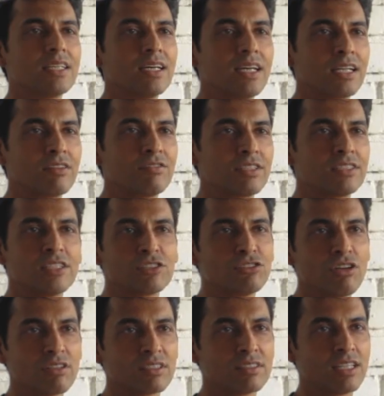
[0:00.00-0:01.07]
And if it does
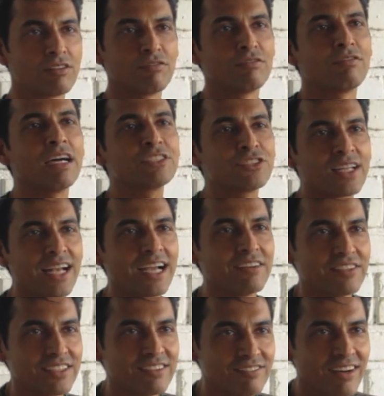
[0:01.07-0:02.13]
not, then why should I have
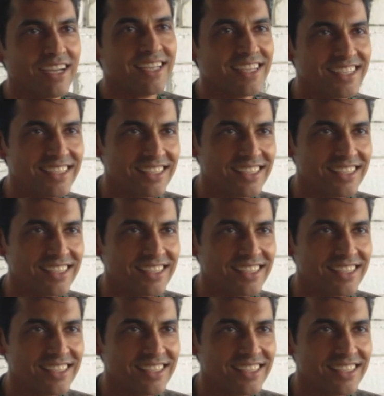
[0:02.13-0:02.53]
it? Why?